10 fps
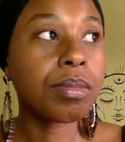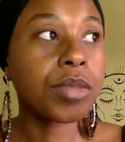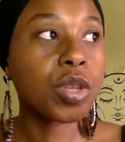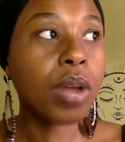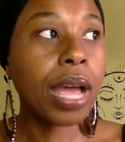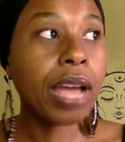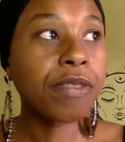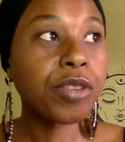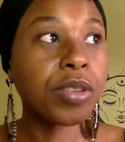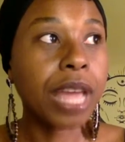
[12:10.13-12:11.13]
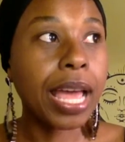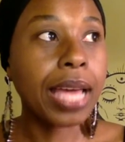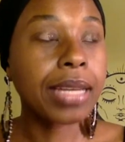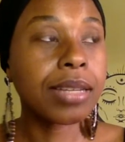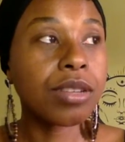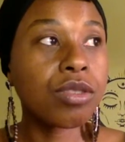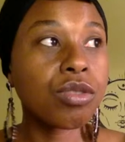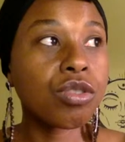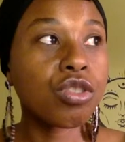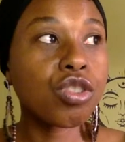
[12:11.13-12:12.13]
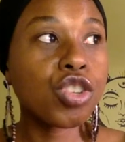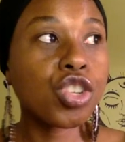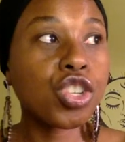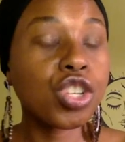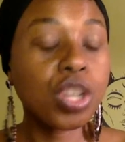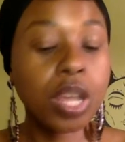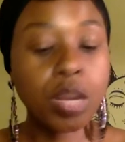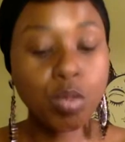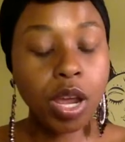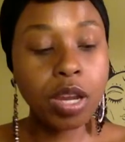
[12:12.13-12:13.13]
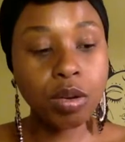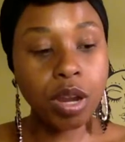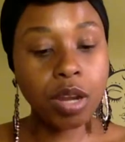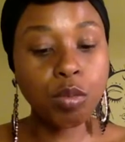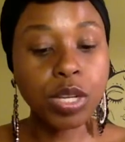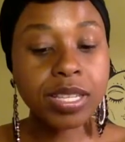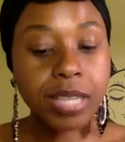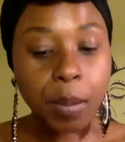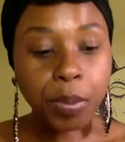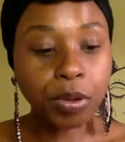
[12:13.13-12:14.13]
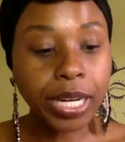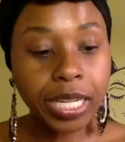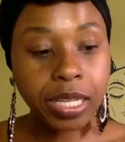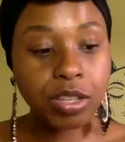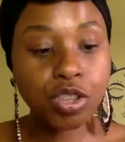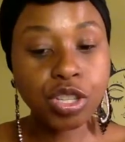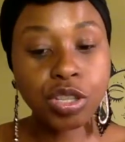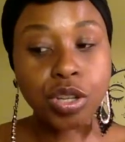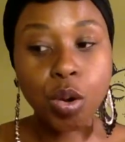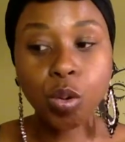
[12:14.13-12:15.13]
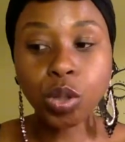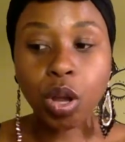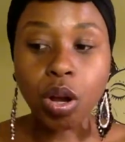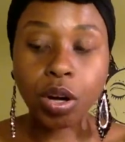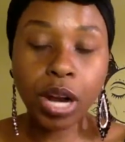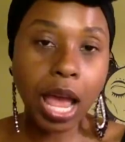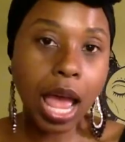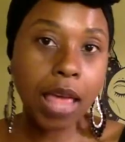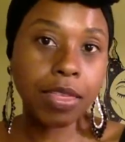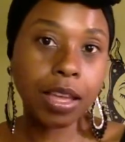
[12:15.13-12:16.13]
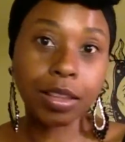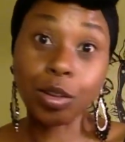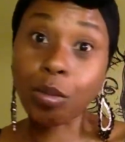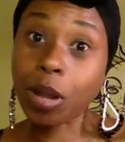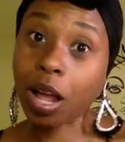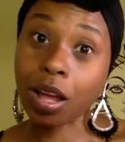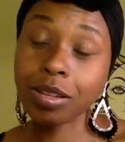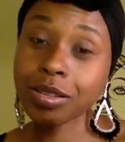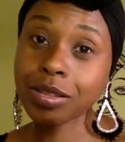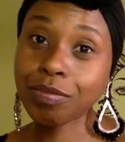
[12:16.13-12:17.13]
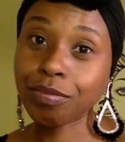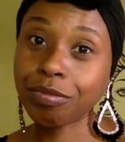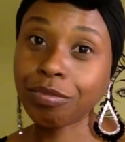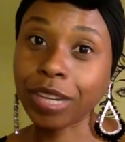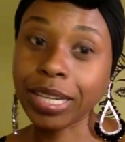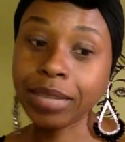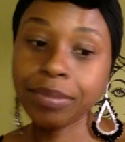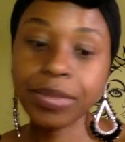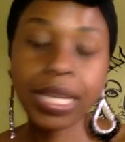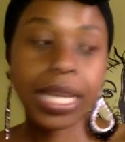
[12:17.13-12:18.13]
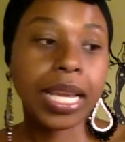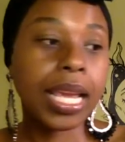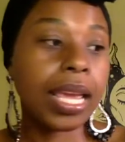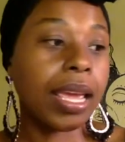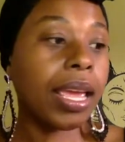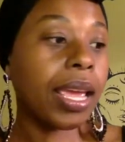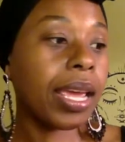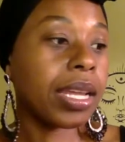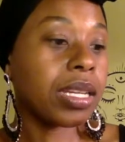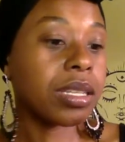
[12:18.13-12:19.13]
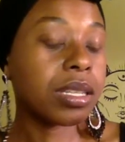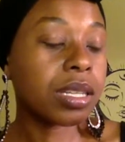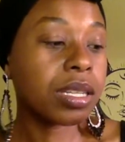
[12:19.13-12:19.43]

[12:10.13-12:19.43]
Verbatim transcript: So after that, and and and we separated. She no longer had that little box, right? And